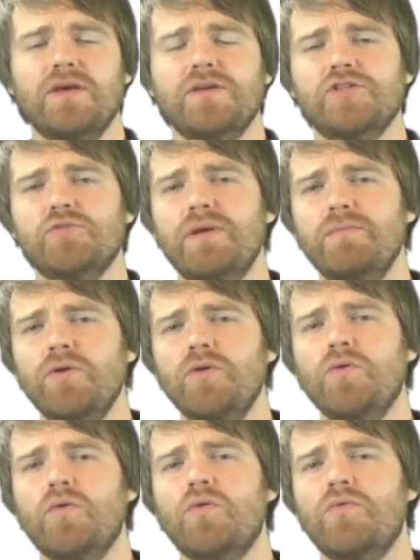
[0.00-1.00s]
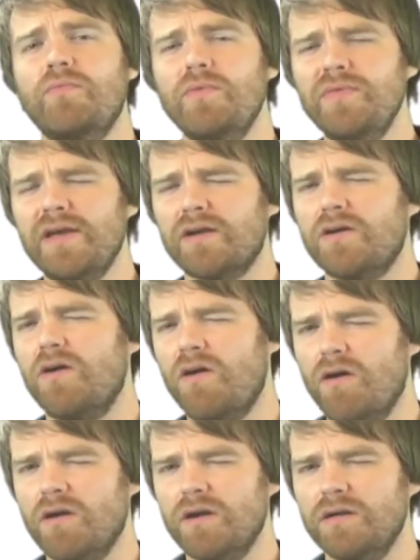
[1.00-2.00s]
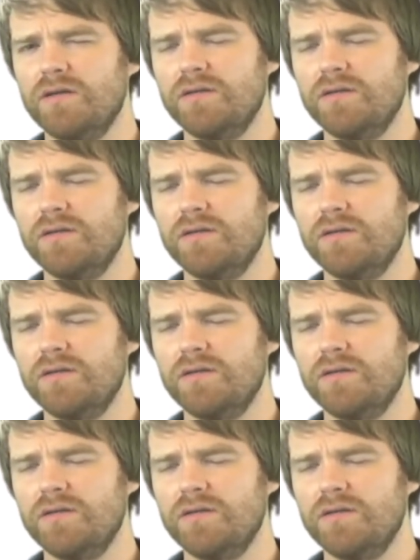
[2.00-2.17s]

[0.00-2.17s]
So remember that car?